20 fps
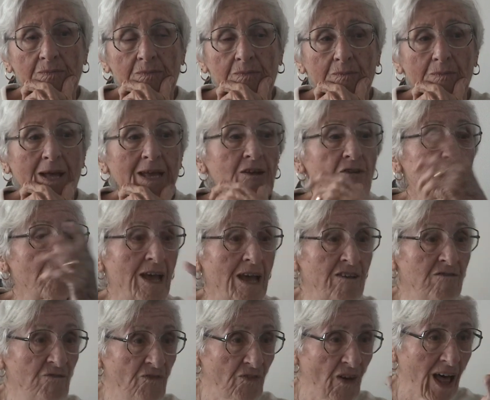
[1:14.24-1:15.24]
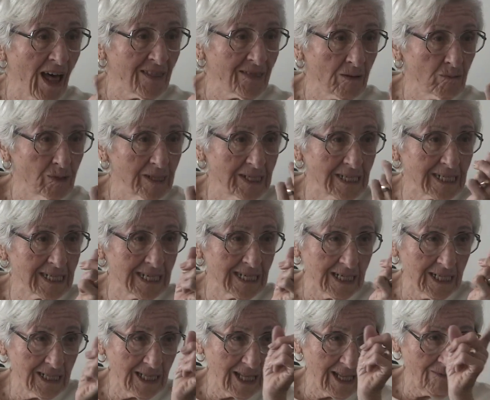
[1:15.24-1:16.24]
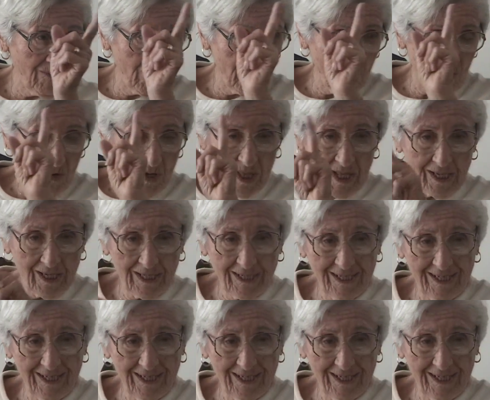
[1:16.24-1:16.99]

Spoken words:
My grandfather was still living with us.